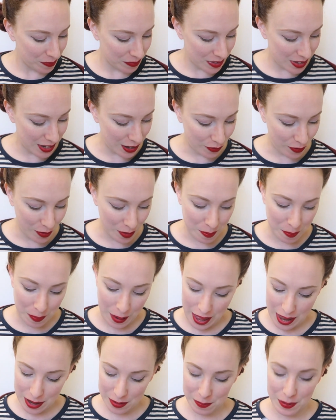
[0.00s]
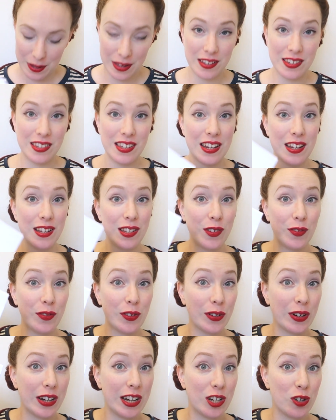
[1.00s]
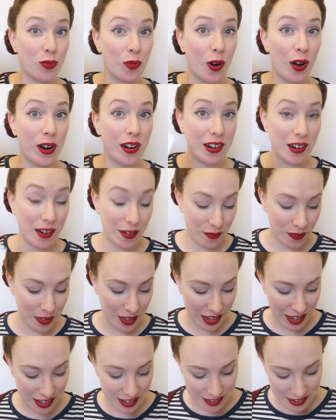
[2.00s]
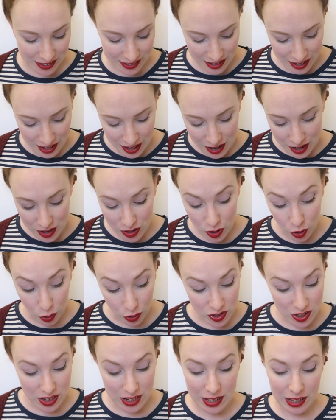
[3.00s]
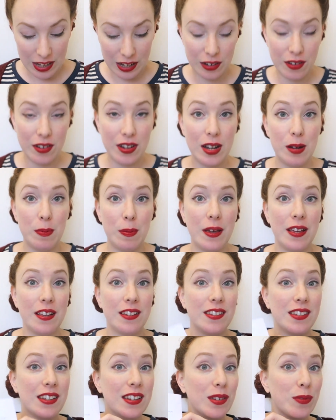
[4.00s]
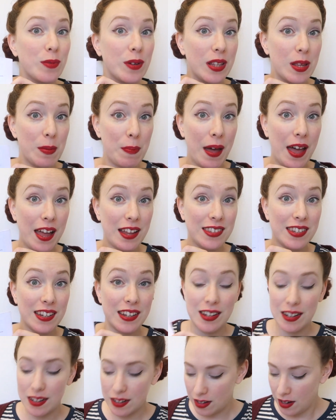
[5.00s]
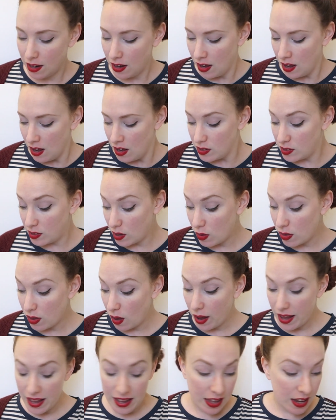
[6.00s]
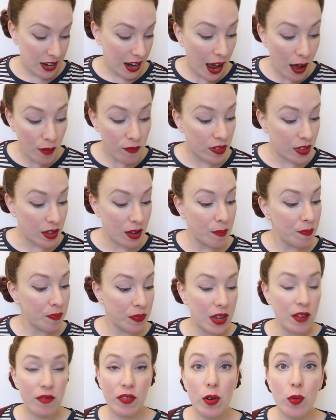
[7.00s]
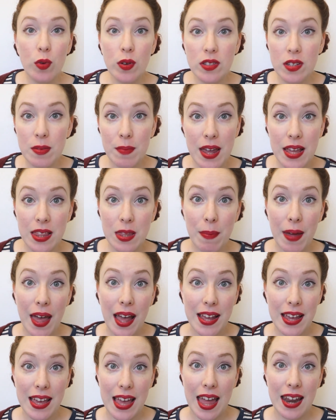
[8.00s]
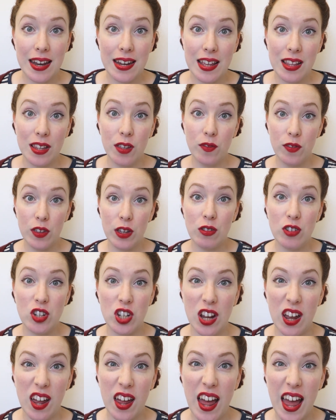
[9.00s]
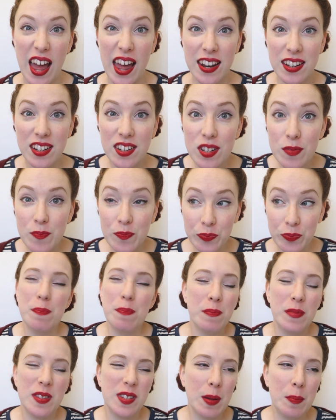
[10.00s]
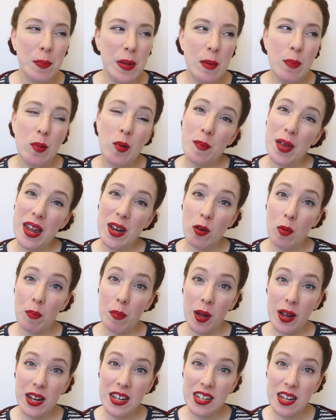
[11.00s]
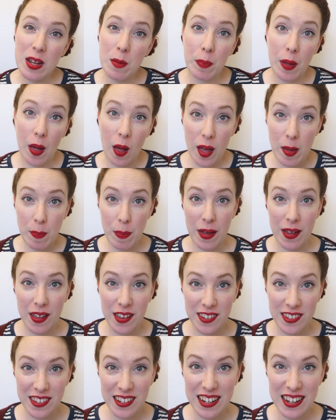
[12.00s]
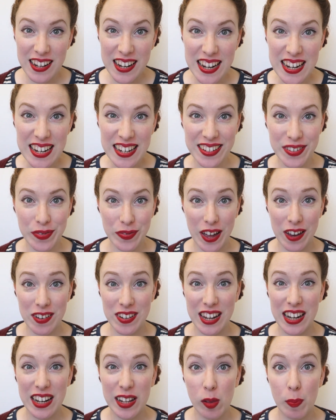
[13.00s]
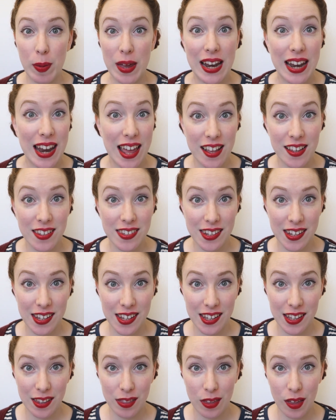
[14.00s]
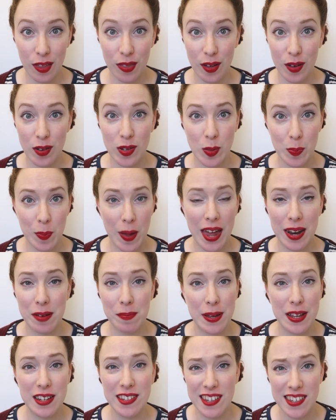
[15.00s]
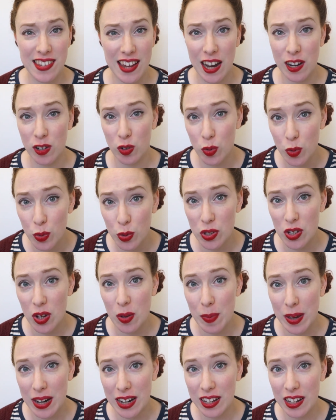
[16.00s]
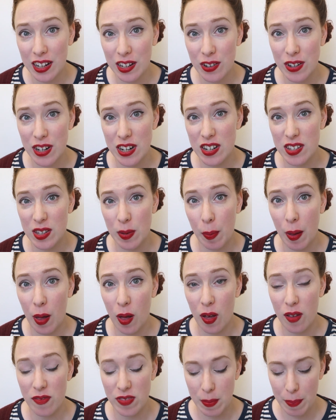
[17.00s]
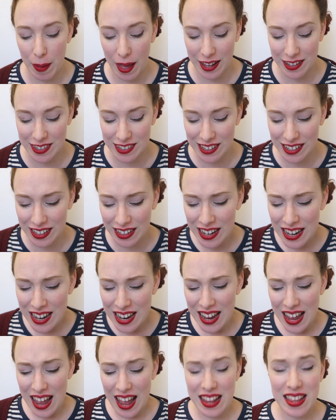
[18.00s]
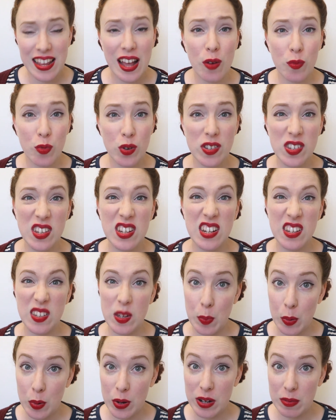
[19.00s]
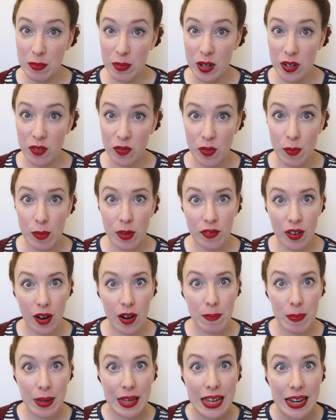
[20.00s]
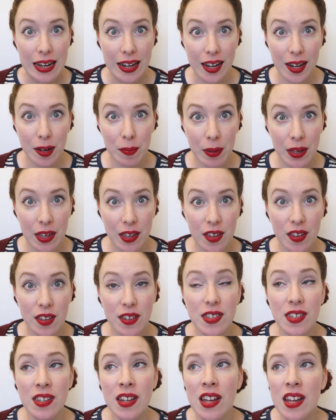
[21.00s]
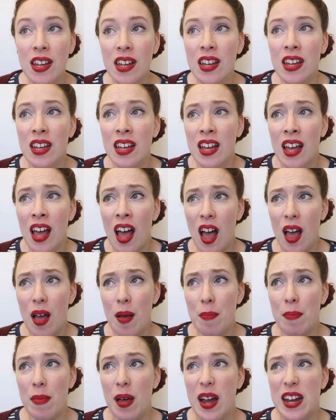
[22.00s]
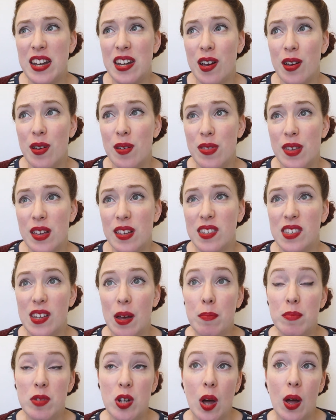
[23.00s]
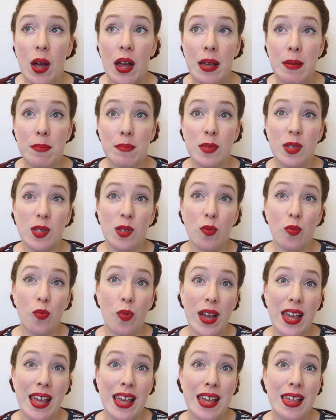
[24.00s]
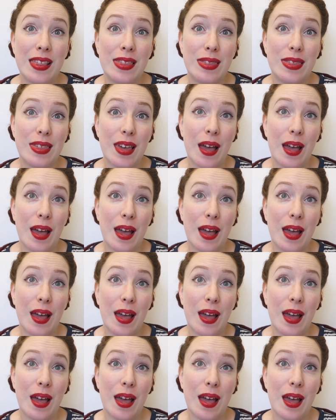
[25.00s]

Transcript: different pattern pieces for each one of these not included pieces with the pattern, so that I can have them if I want to make the bag again in the future. And some people may not mind it, but I personally found it a little bit lazy that those pattern pieces haven't also been included as a part of the pattern, and that was a disappointment from the very beginning, because I know that sometimes with